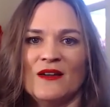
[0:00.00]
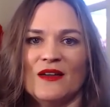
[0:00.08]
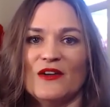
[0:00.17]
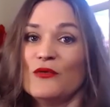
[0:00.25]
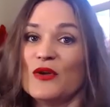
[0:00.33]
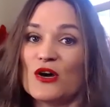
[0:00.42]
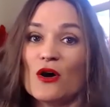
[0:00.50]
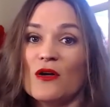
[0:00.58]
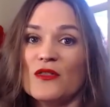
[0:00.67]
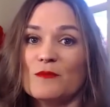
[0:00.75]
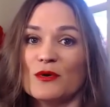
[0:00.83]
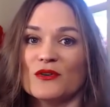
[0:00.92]
If we call
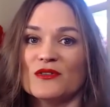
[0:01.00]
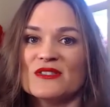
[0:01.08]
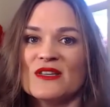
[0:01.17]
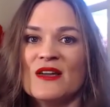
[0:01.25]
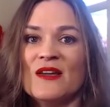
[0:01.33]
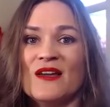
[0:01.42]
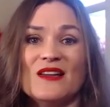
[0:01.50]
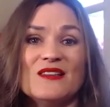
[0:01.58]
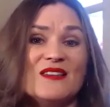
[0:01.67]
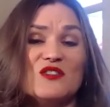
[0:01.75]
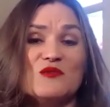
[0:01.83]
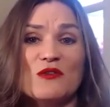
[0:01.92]
them births, it
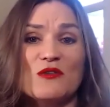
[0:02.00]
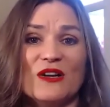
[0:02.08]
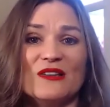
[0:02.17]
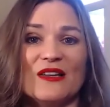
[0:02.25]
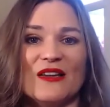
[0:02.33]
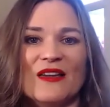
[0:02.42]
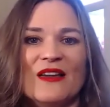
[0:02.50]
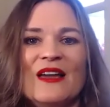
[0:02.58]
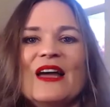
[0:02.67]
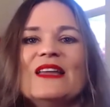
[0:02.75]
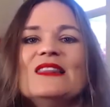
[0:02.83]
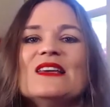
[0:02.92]
sounds more friendly
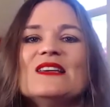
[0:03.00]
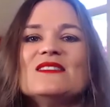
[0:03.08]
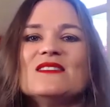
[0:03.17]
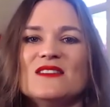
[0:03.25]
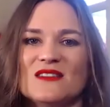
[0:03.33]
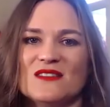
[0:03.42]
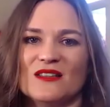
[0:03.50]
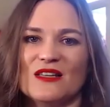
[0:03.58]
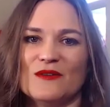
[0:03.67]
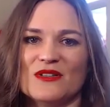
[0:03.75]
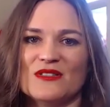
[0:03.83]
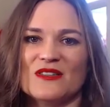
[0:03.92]
and less statistically
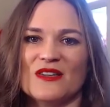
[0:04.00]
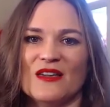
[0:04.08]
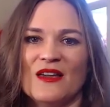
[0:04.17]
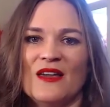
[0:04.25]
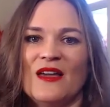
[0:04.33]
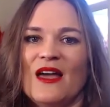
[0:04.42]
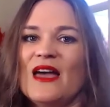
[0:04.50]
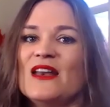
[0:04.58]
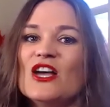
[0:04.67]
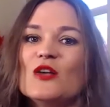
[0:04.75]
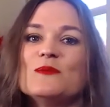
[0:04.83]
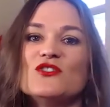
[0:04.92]
risky and
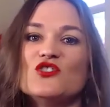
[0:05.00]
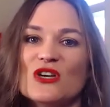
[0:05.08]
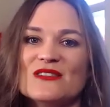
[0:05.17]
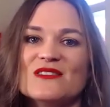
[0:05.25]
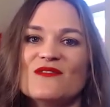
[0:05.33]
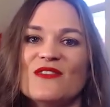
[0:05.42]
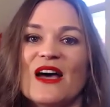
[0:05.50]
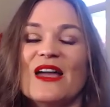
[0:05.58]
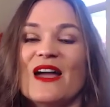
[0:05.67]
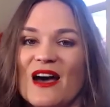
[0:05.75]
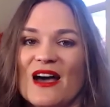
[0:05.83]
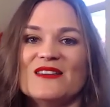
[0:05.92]
helps justify
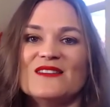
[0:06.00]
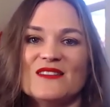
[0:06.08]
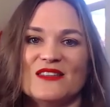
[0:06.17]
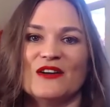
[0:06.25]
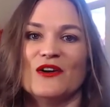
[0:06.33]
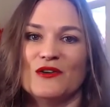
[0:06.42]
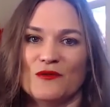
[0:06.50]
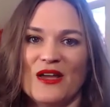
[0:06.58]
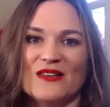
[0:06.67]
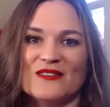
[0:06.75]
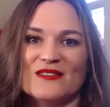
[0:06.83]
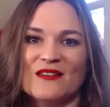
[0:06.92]
high cesarean
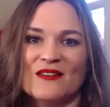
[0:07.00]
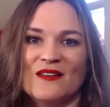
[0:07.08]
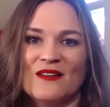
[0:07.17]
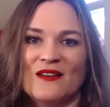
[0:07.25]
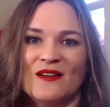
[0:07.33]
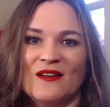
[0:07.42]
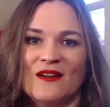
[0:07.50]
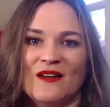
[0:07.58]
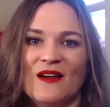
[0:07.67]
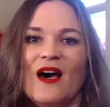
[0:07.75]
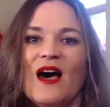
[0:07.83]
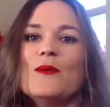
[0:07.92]
rates.
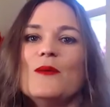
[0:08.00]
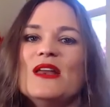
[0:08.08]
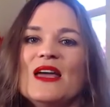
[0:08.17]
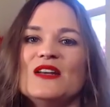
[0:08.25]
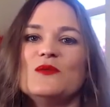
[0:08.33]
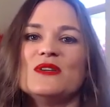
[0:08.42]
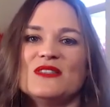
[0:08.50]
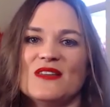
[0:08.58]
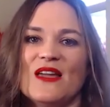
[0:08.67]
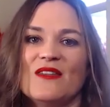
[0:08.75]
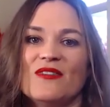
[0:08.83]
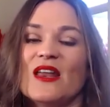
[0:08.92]
I would end with
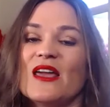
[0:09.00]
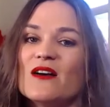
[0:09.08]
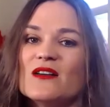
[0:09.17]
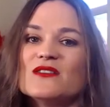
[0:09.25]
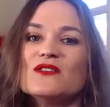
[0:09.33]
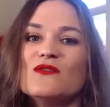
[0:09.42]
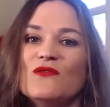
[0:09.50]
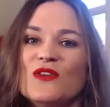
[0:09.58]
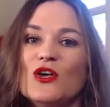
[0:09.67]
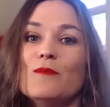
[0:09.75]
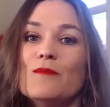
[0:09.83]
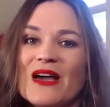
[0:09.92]
saying that I also
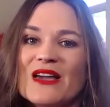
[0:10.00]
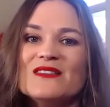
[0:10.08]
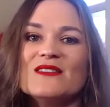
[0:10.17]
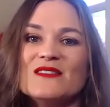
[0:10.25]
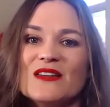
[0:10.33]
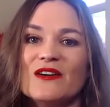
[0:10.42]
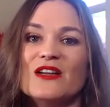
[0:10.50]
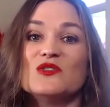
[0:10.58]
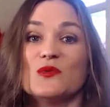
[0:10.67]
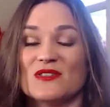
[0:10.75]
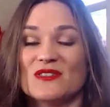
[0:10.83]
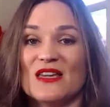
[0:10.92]
feel my cesareans
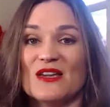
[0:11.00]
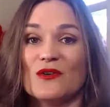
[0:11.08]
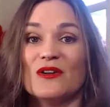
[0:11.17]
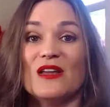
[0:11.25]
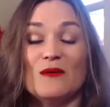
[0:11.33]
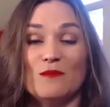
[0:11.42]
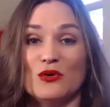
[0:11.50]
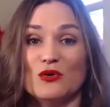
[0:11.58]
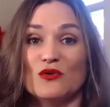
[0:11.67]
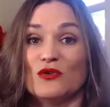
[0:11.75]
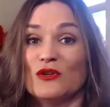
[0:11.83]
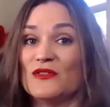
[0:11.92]
were sacred and
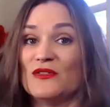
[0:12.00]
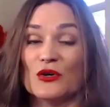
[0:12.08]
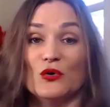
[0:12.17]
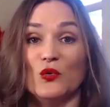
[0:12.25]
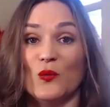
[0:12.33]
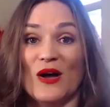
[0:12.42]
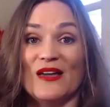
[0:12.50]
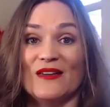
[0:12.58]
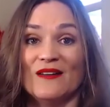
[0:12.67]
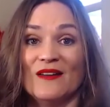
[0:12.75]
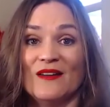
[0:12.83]
beautiful in their own way.